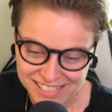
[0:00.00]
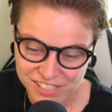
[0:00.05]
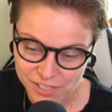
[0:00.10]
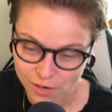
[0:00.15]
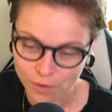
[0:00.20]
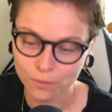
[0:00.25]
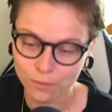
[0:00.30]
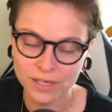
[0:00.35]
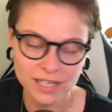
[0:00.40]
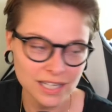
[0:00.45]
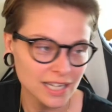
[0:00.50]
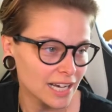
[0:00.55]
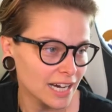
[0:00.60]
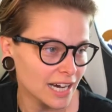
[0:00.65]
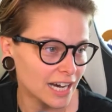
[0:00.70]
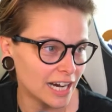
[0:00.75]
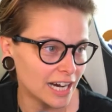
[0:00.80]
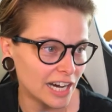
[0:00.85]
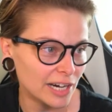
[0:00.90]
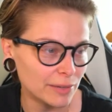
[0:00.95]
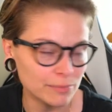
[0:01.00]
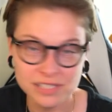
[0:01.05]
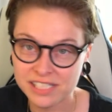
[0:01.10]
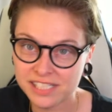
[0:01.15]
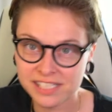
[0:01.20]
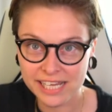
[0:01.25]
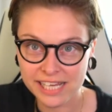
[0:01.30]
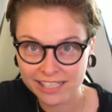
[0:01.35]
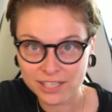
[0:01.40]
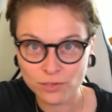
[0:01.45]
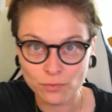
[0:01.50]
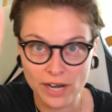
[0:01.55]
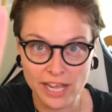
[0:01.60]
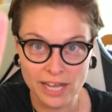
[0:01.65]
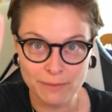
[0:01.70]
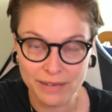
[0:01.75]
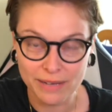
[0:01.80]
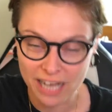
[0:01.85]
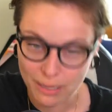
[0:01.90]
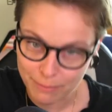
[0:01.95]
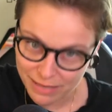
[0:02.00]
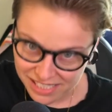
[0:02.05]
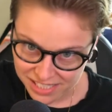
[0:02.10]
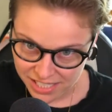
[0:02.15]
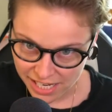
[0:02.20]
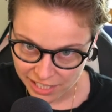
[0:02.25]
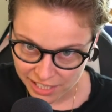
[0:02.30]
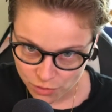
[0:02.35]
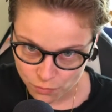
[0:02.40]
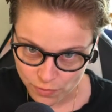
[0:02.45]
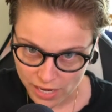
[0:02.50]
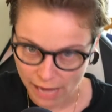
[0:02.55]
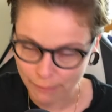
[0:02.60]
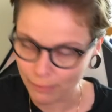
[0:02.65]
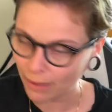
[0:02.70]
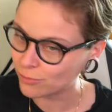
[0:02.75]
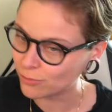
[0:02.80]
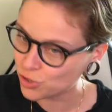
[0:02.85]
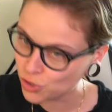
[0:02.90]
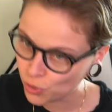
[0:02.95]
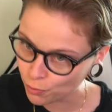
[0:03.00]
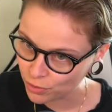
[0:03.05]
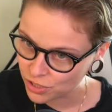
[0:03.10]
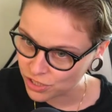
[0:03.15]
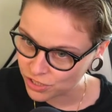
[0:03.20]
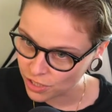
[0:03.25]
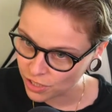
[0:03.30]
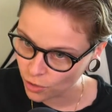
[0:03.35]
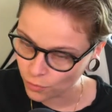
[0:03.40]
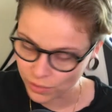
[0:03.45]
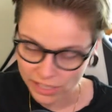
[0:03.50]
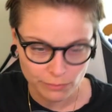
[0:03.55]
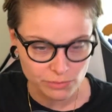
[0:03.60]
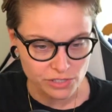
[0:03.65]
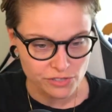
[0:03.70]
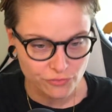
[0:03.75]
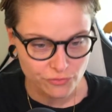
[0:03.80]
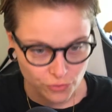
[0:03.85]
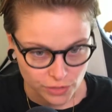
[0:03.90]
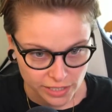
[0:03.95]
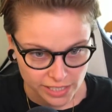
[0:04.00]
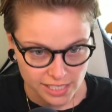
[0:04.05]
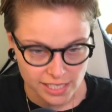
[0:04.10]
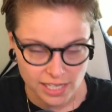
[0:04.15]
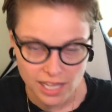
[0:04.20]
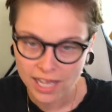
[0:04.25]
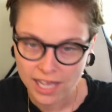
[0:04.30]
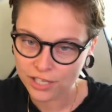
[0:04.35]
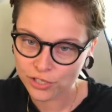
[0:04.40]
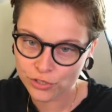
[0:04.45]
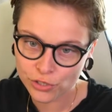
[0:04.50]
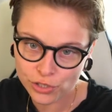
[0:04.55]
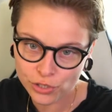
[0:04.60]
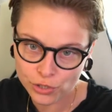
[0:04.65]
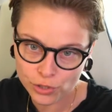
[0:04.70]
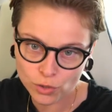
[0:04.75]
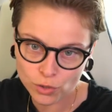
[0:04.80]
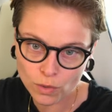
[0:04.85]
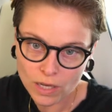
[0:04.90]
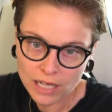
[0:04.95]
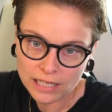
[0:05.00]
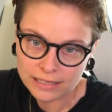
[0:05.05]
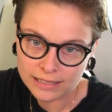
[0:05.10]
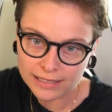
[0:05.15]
So um, second RAM. I got my second RAM. I'm super stoked. It was free, new.